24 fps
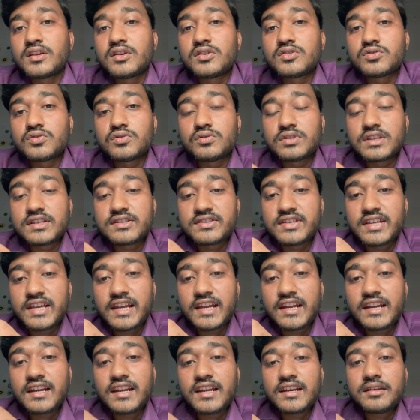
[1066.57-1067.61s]
So the
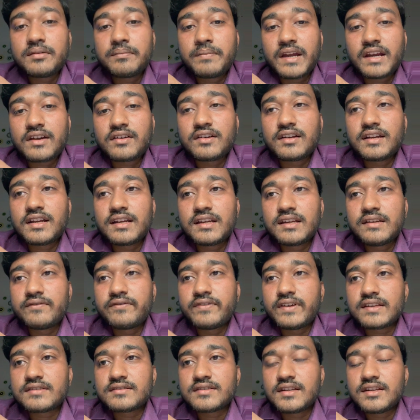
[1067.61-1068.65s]
secondary bacterial
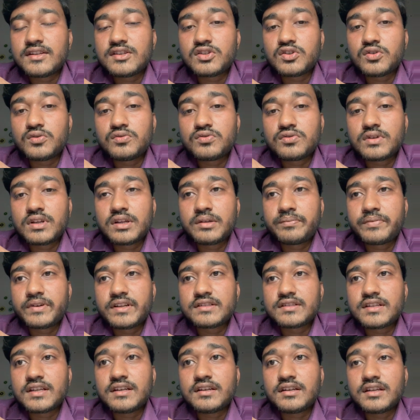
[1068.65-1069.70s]
infection is usually
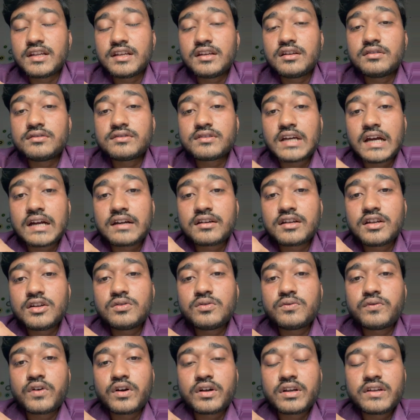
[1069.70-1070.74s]
present in 30 to
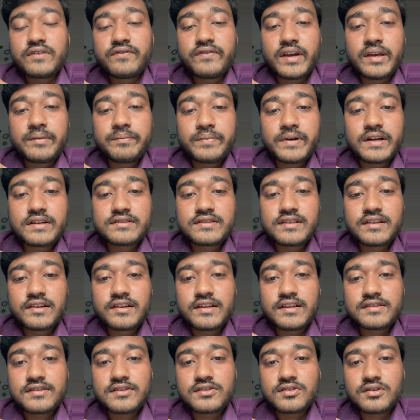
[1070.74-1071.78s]
45%
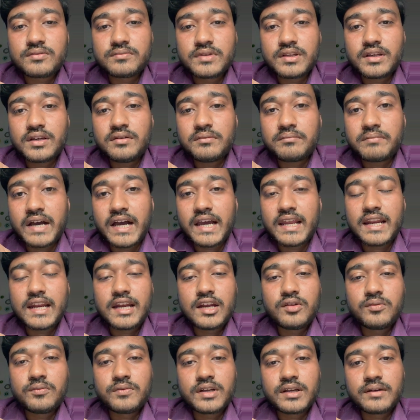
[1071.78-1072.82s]
cases of the viral
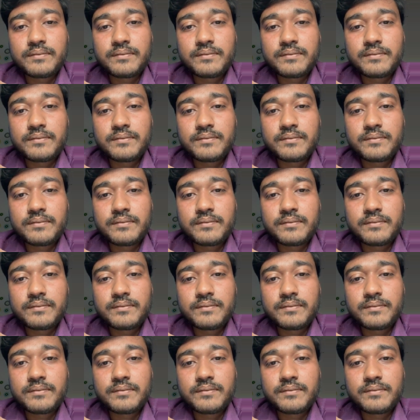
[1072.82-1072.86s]
pneumonia.